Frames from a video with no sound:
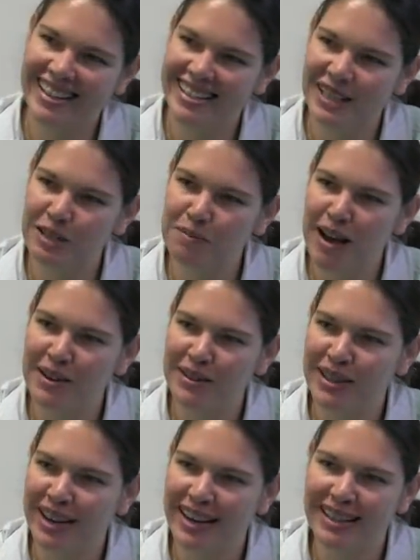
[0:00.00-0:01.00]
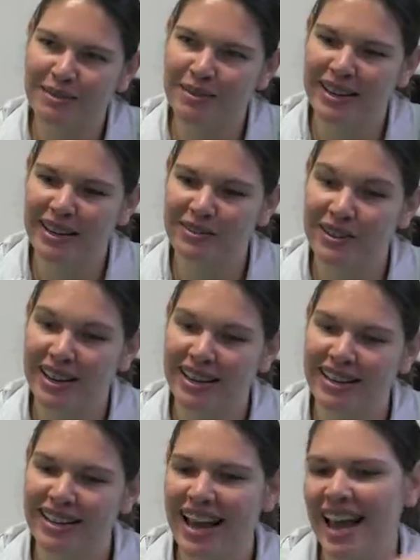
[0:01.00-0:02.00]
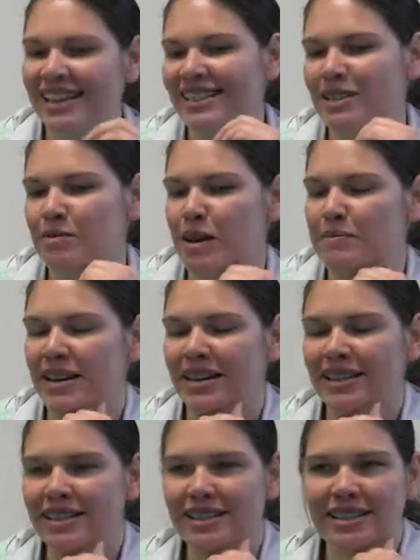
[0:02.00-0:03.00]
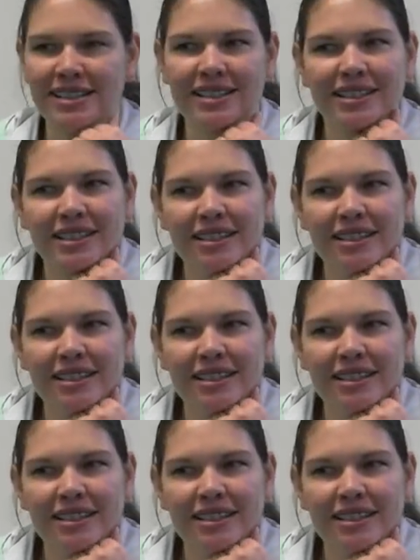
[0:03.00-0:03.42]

Is this the part where you asked me if I hated my parents?